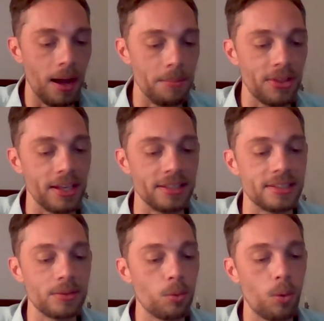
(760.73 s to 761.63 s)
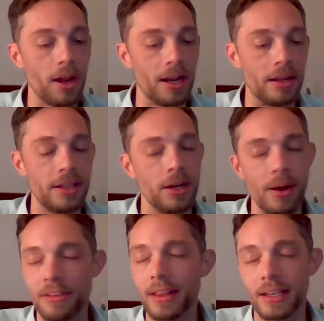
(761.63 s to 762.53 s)
things where
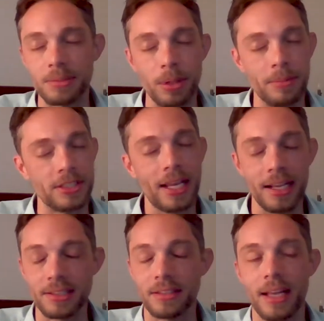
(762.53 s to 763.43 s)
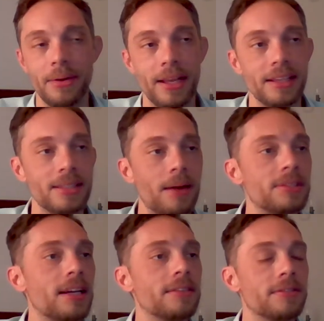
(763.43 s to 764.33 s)
everything is pretty much canceled nowadays
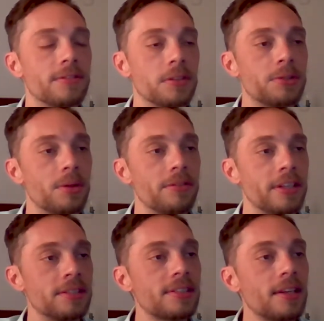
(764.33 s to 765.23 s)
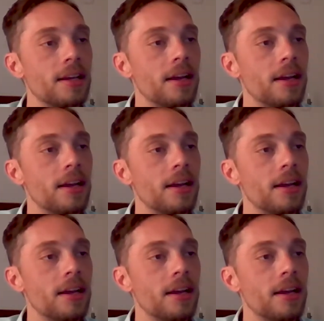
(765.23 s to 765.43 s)
outside of virtual events.